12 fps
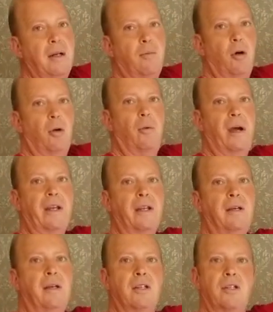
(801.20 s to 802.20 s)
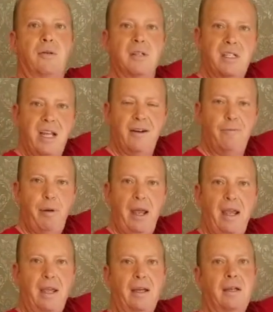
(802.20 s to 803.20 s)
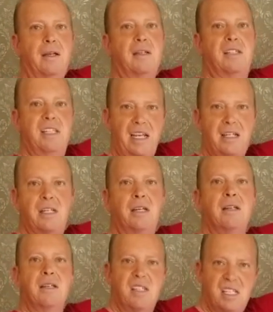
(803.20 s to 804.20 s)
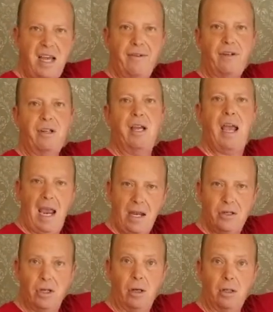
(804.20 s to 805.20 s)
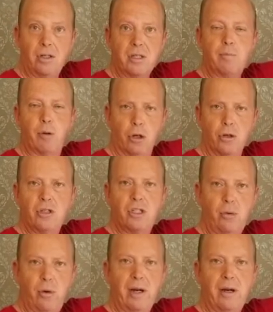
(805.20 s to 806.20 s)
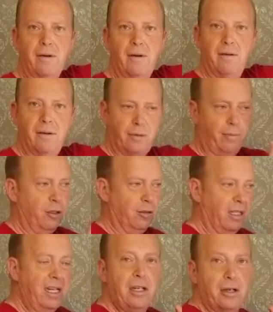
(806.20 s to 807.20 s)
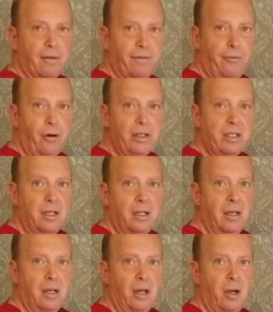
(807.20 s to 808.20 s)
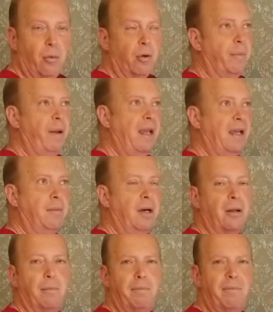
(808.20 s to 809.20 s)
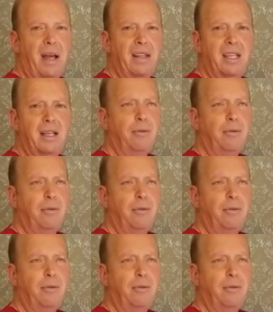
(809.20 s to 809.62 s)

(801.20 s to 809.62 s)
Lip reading: them all white. So instead of paying $6, $7, $8 per square or per linear foot, we're paying about I think